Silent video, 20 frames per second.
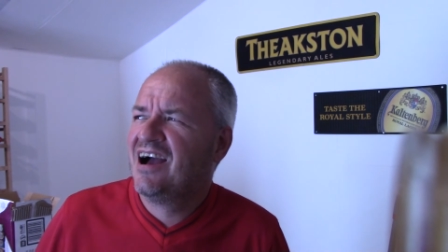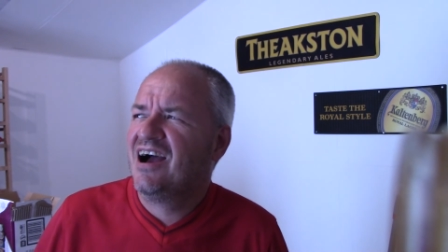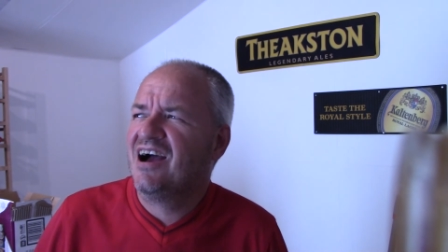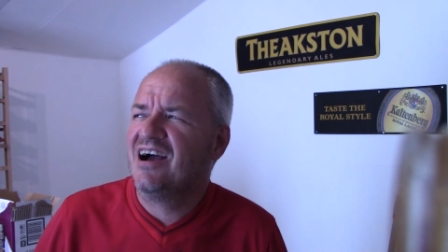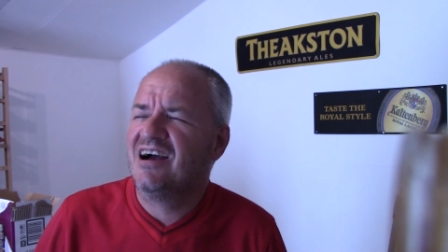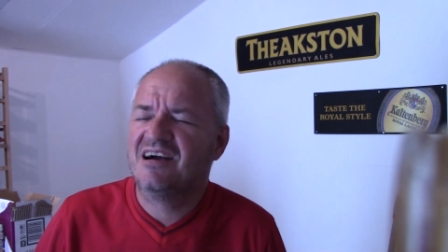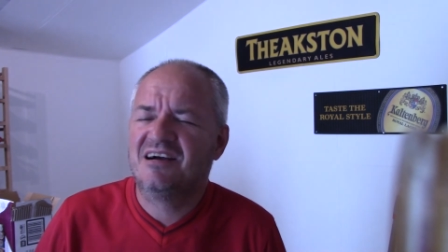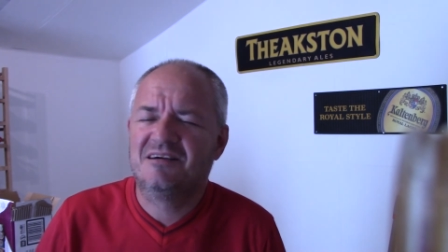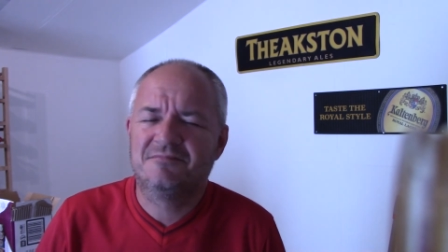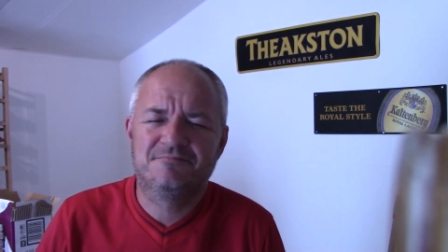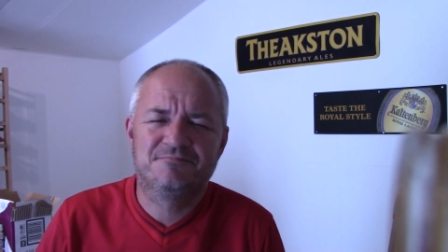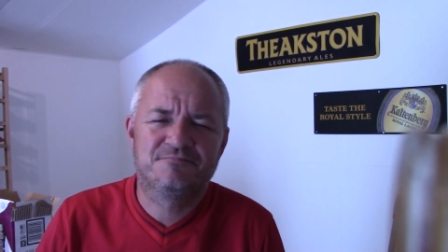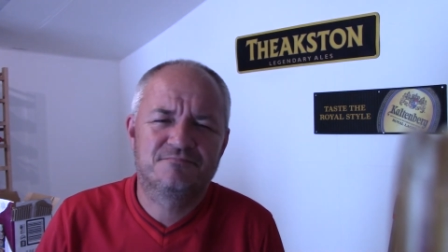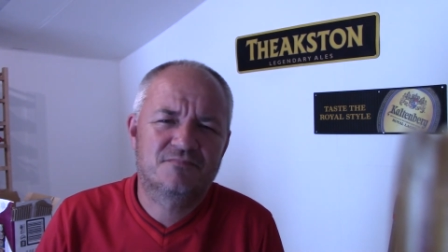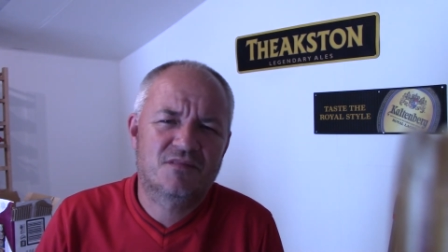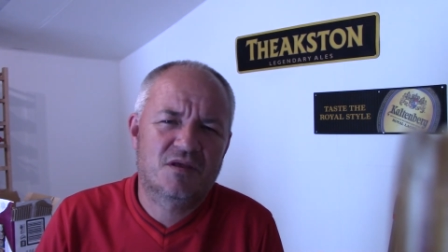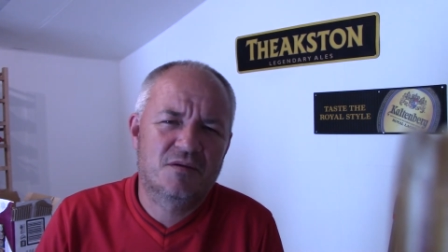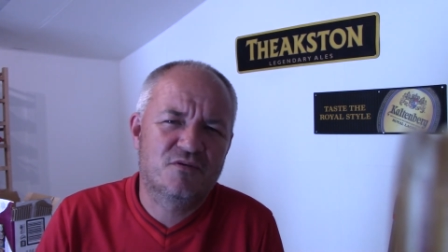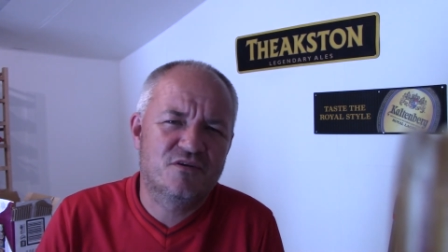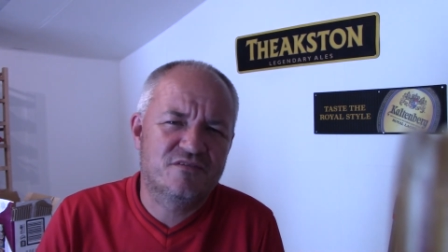
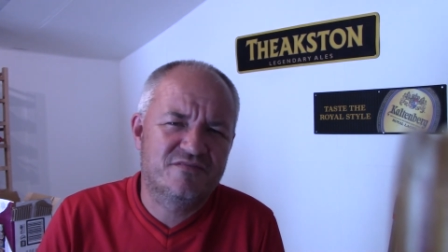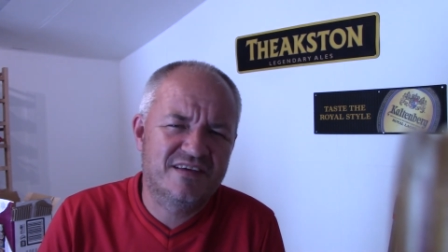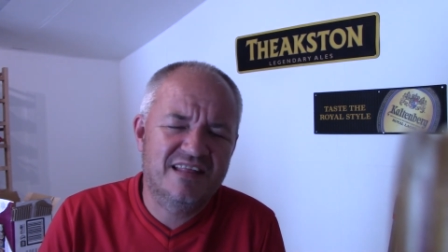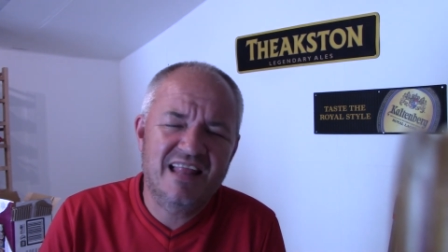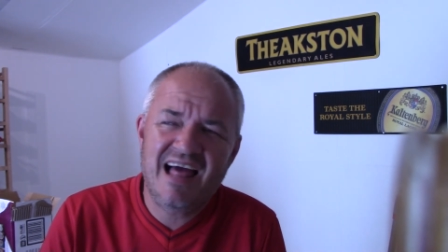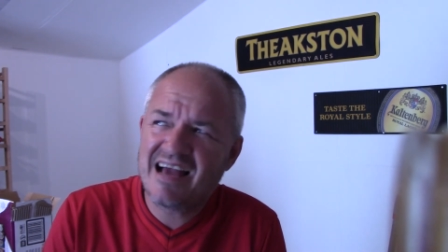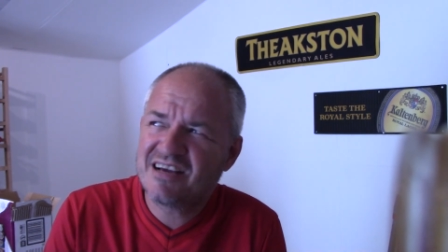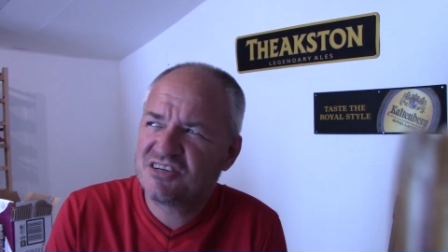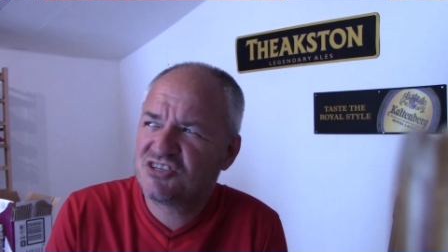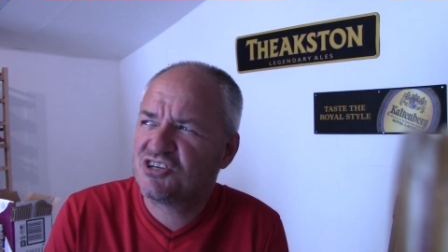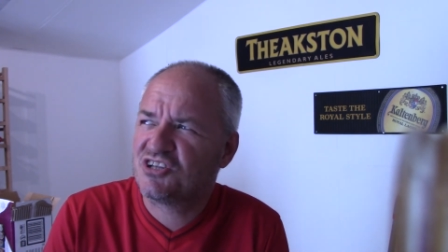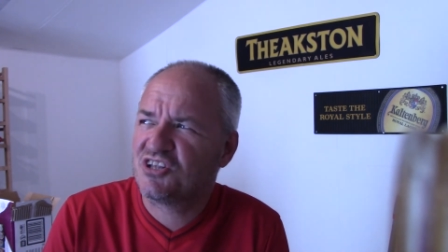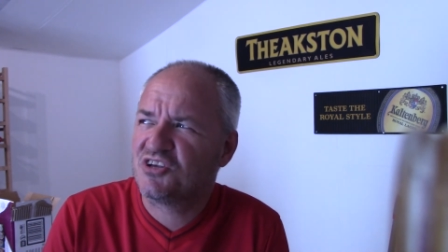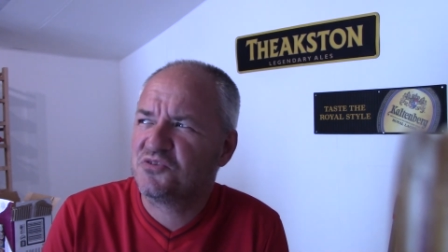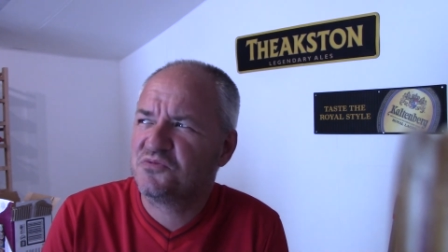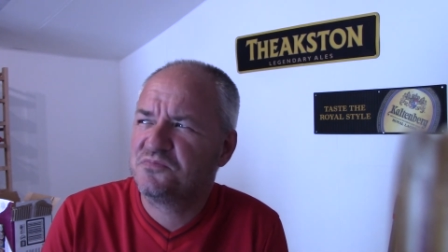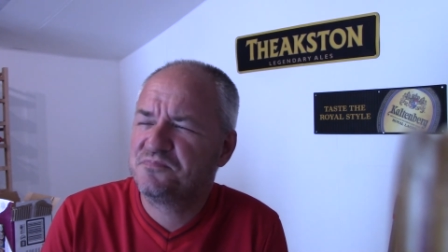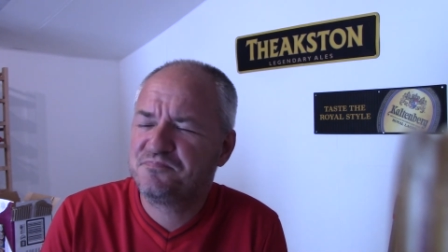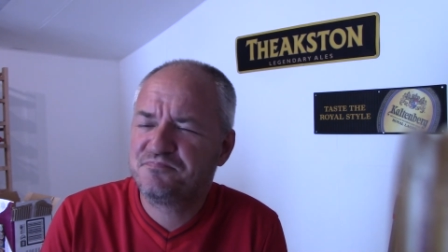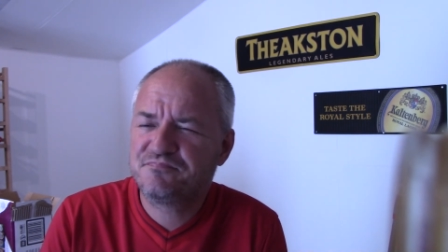but if you like Salou,